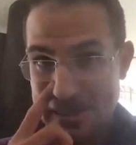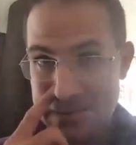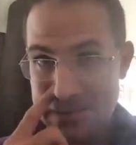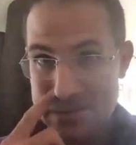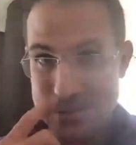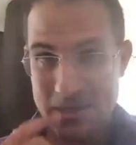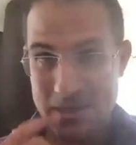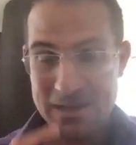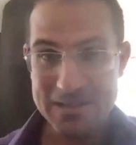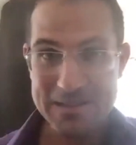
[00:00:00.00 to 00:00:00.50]

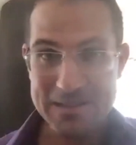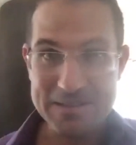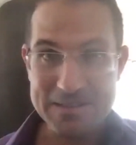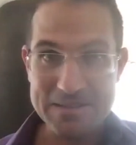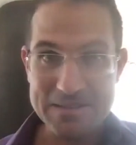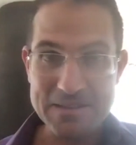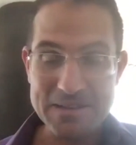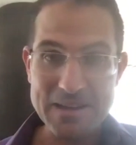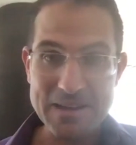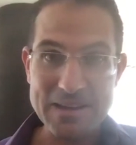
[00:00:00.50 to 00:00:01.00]
Sun
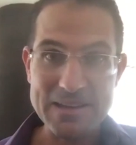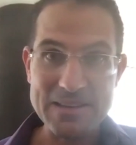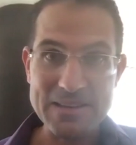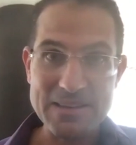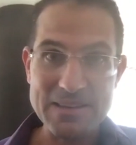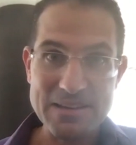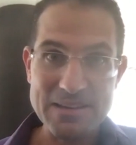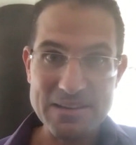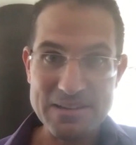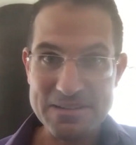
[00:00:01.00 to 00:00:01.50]

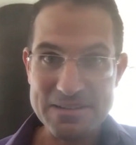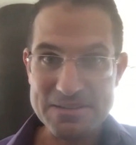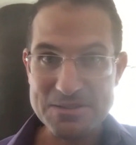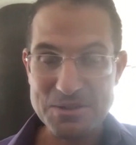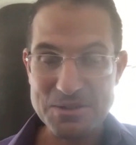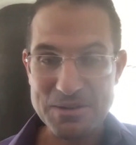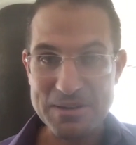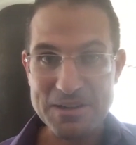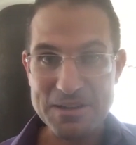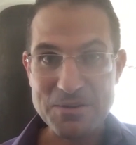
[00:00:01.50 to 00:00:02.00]

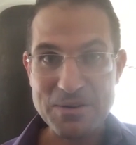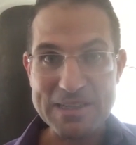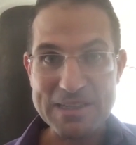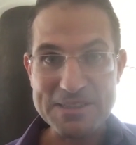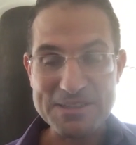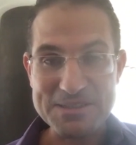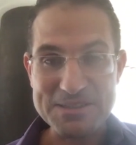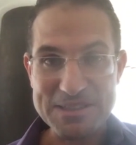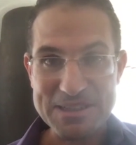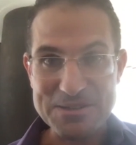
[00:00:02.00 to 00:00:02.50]
during the
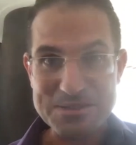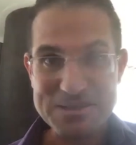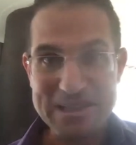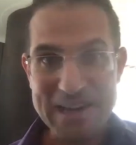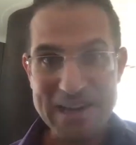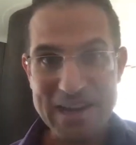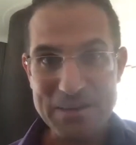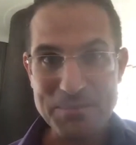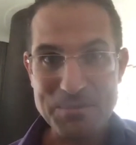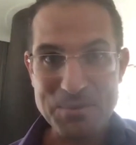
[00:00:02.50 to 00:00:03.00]
crisis years, and
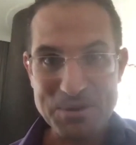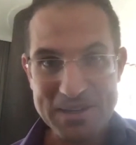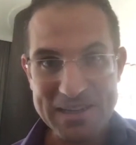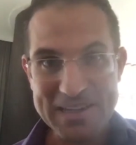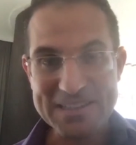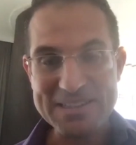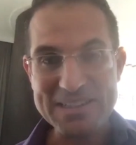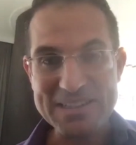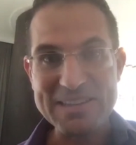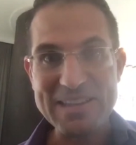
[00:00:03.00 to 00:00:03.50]
I
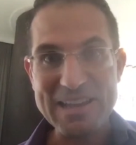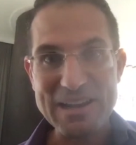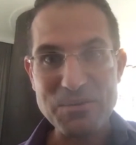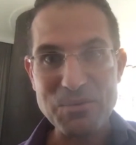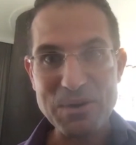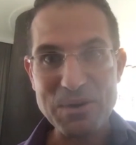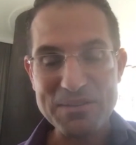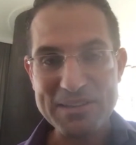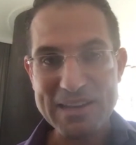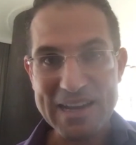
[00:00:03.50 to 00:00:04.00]
predicted that
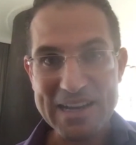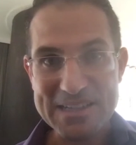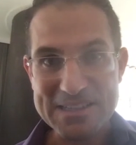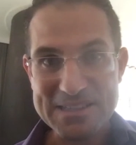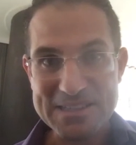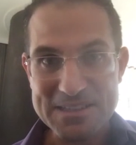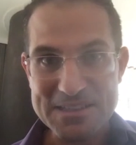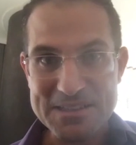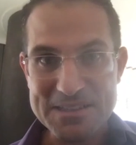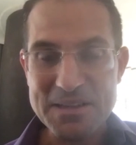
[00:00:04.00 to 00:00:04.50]
wealth
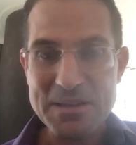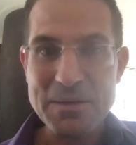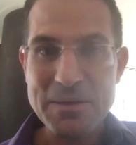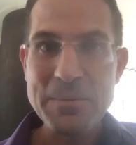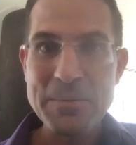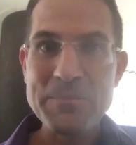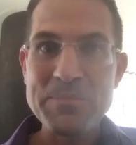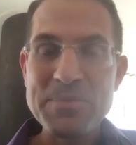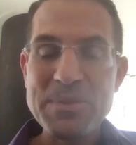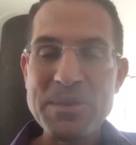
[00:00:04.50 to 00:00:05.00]
taxes
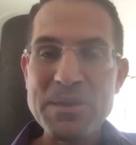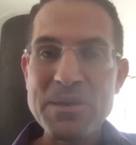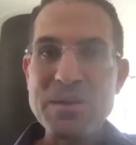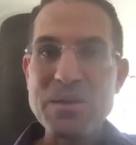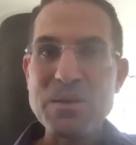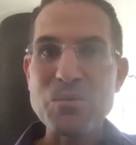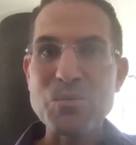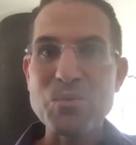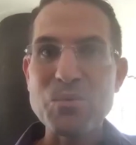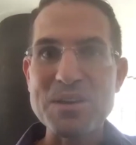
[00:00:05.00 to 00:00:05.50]

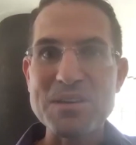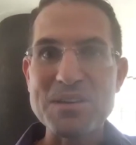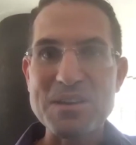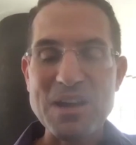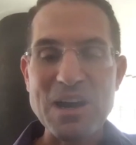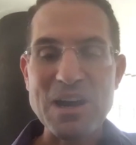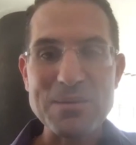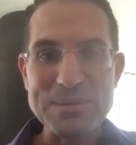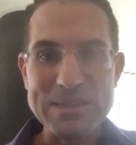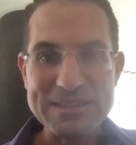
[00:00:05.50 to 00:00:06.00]
would
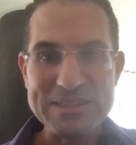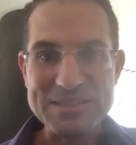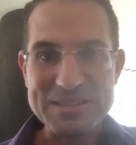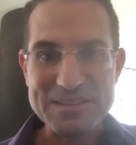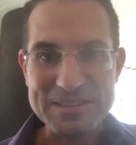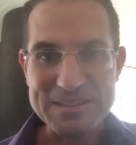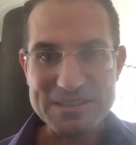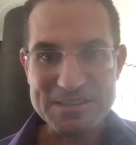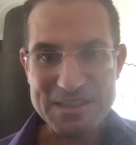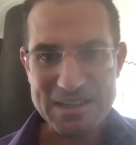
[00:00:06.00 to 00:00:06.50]
come into the
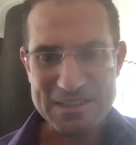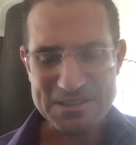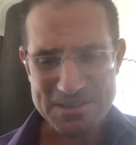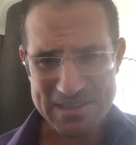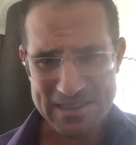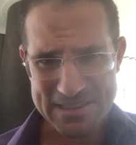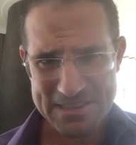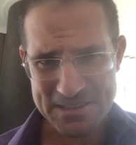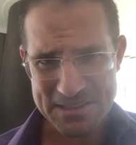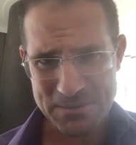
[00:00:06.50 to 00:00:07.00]
discussion
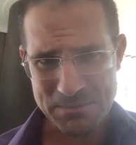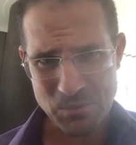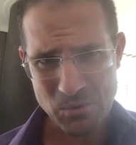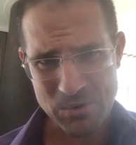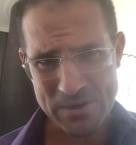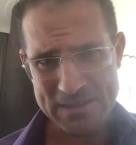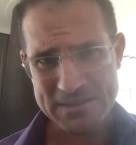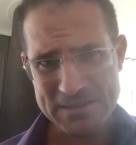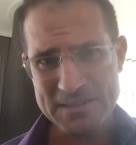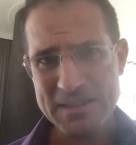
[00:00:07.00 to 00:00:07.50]
at some
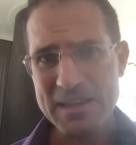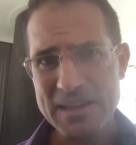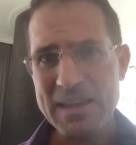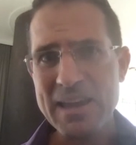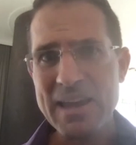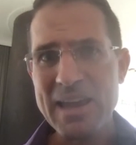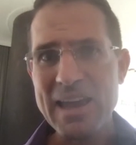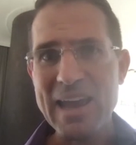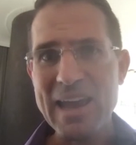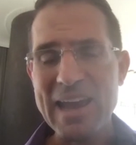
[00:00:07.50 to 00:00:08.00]
point.
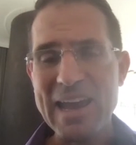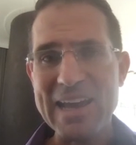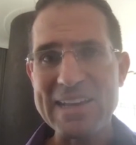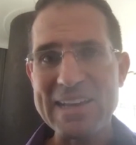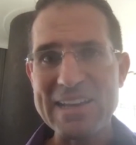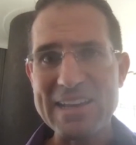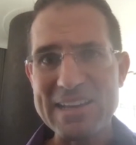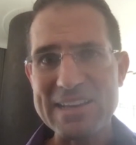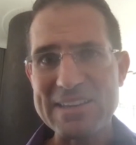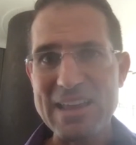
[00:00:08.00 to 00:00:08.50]

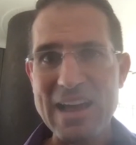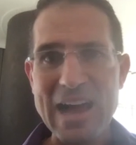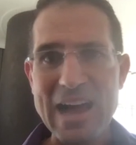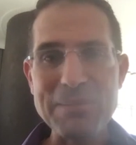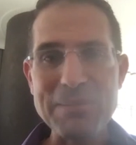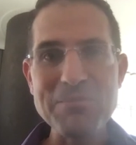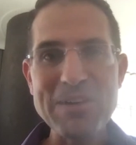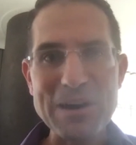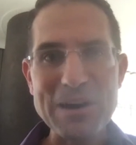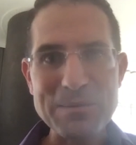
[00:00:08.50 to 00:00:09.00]
And
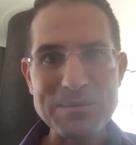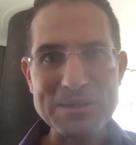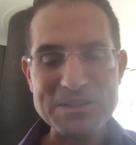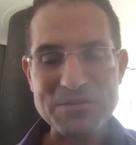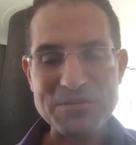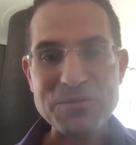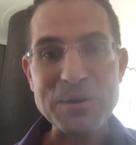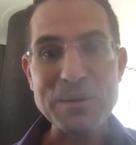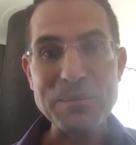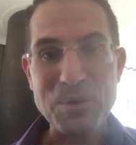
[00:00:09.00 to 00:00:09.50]
I'm very much a
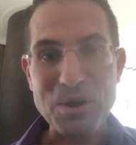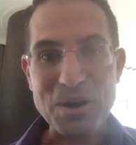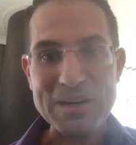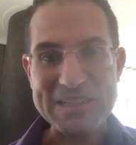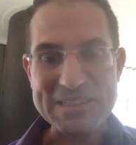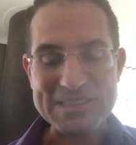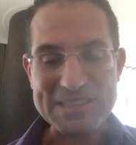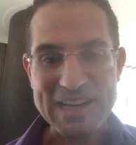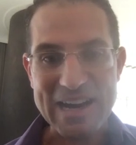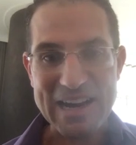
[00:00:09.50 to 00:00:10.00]
free
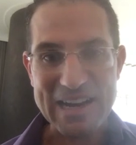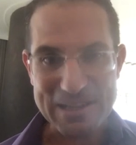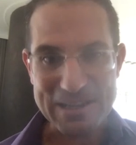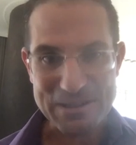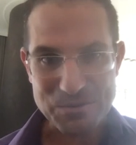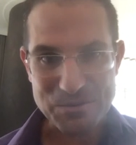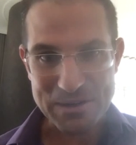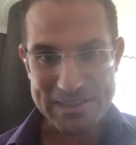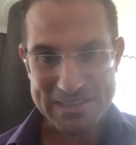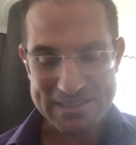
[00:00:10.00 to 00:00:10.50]
markets guy in
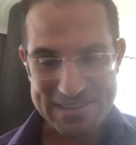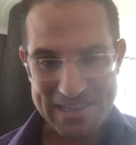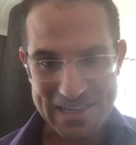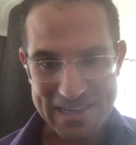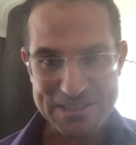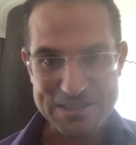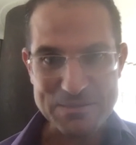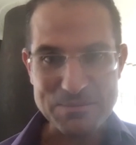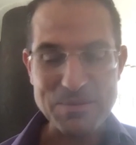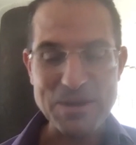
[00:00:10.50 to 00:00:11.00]

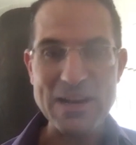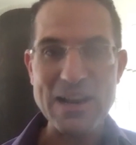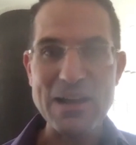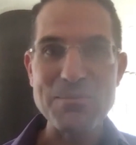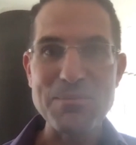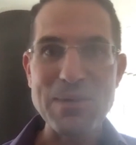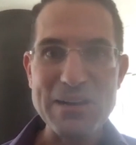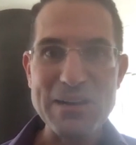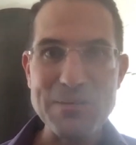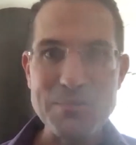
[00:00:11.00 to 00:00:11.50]
orientation, but
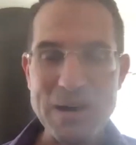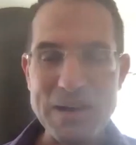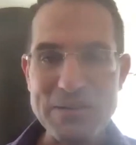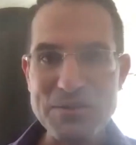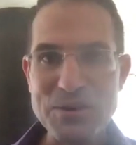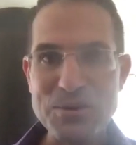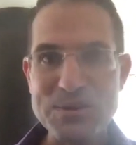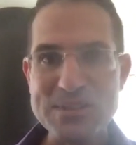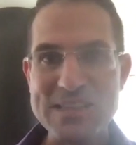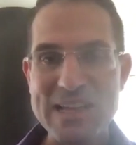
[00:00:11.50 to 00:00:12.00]
my
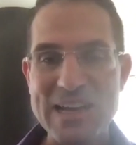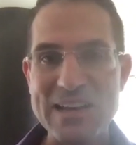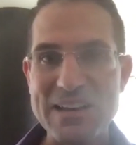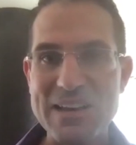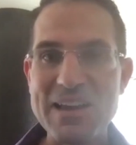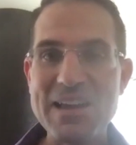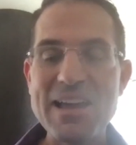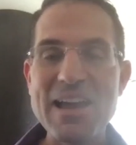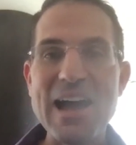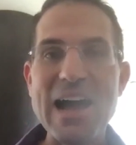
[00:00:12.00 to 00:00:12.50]
view is that
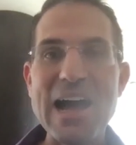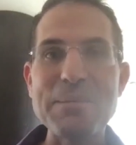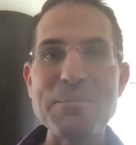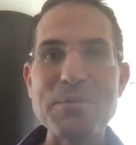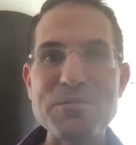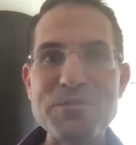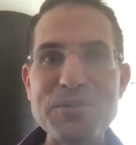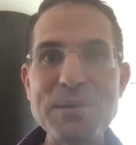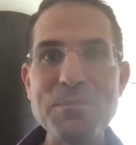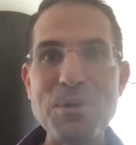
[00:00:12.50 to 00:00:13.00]
I'm a
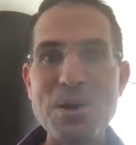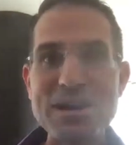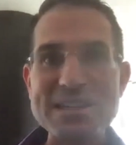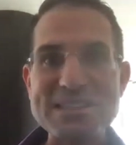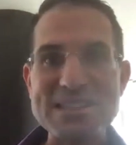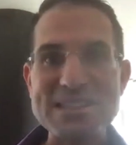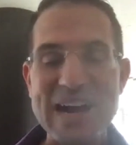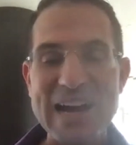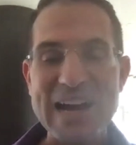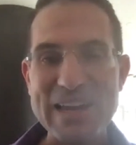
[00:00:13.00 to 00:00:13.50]
free markets
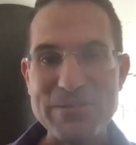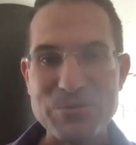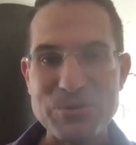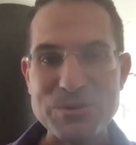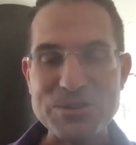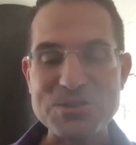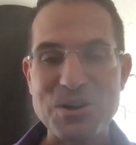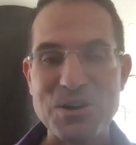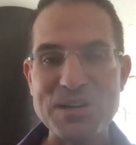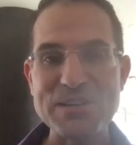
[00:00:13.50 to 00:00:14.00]
guy if we're
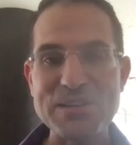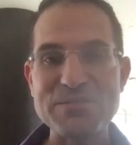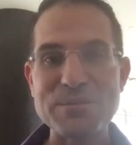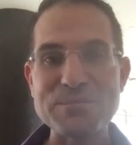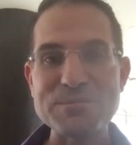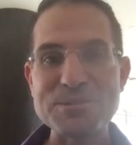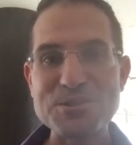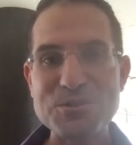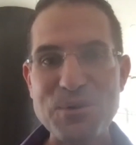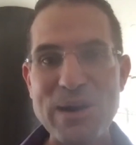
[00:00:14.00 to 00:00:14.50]
starting from
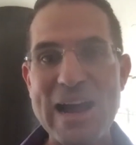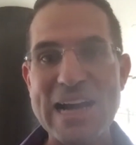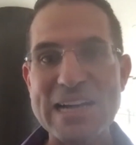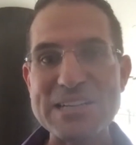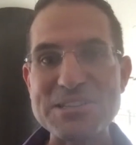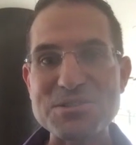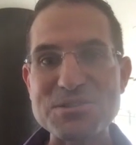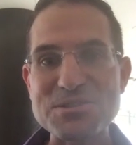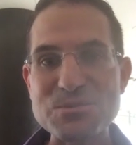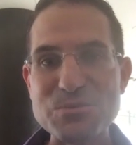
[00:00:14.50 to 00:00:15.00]

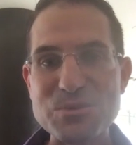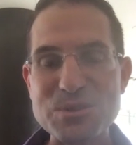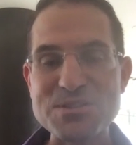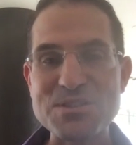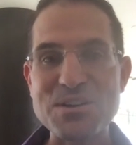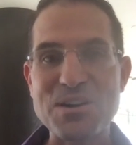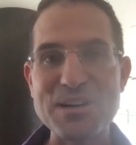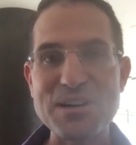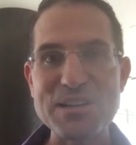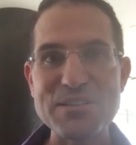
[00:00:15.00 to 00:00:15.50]
scratch. We're
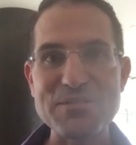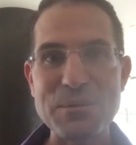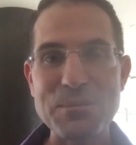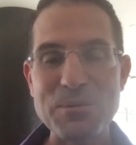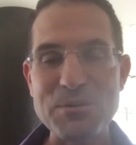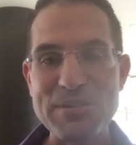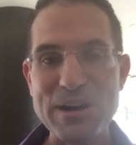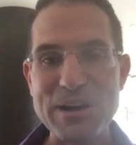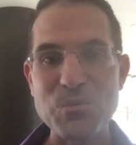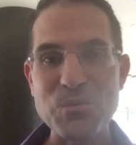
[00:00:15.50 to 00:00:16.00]
starting from a
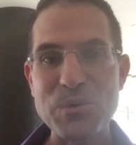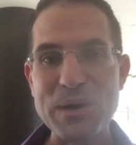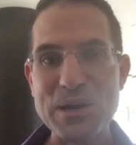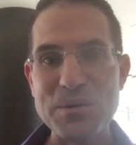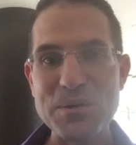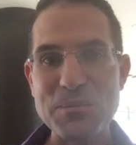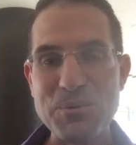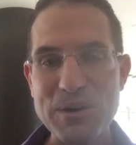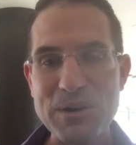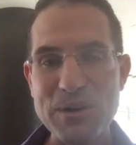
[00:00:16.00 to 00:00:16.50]
very
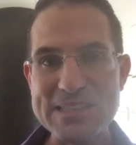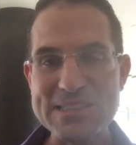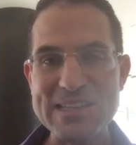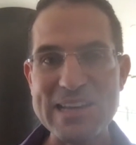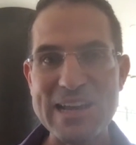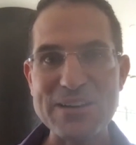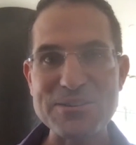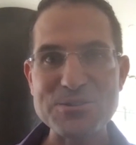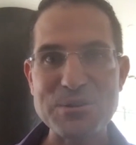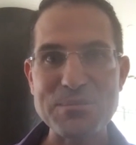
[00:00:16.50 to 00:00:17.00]
weird place
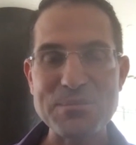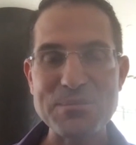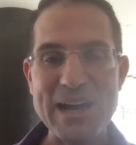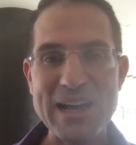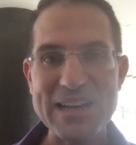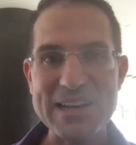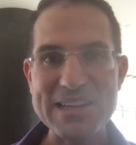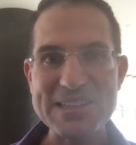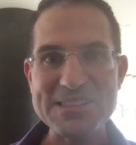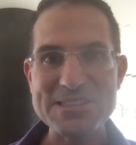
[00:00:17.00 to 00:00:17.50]
now, so I'm not
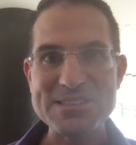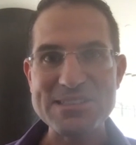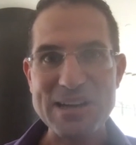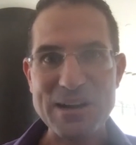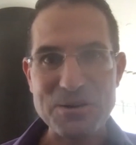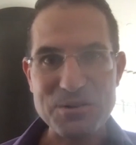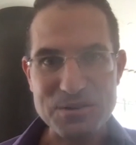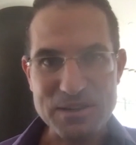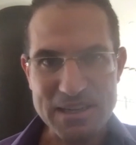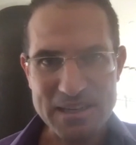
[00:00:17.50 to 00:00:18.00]

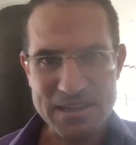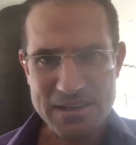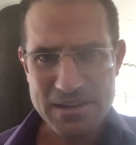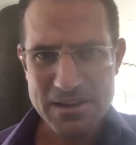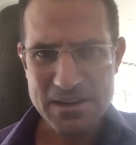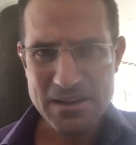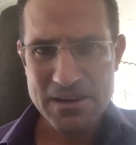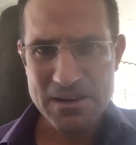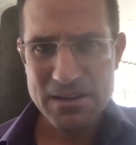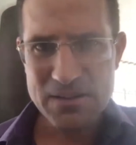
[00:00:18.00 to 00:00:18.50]
necessarily
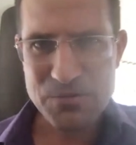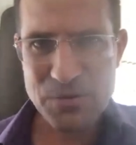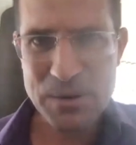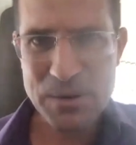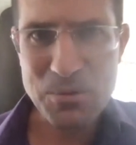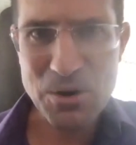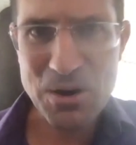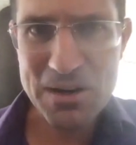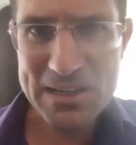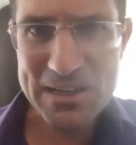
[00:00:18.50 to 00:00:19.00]
free
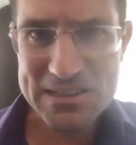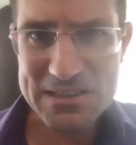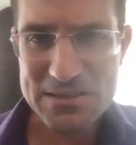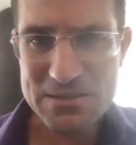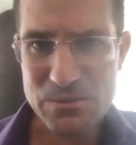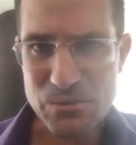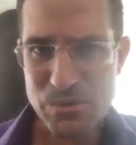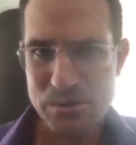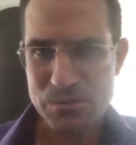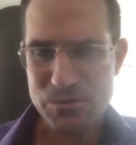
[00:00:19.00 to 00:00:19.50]
markets
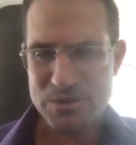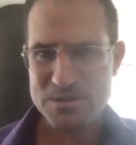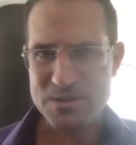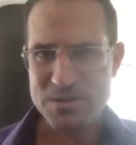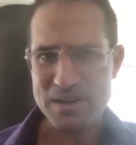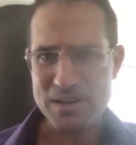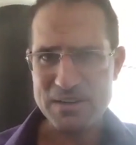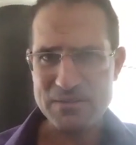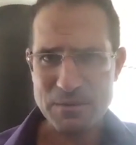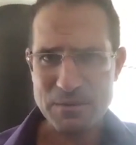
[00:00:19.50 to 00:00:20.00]
when we're
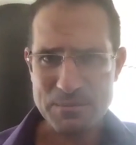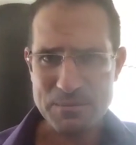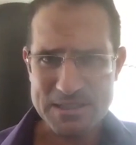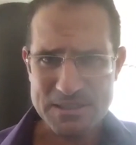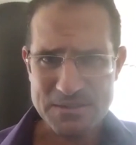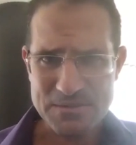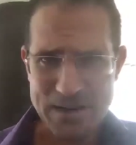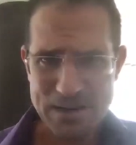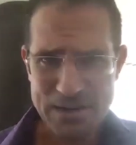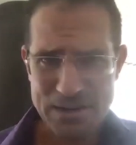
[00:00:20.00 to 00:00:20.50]
starting from this
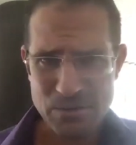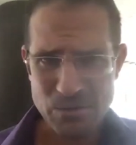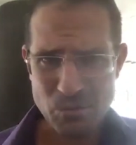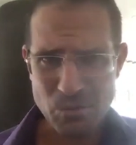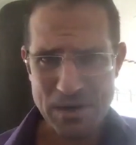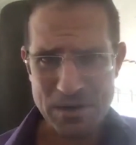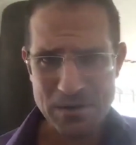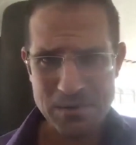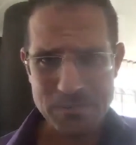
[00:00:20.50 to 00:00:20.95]
very weird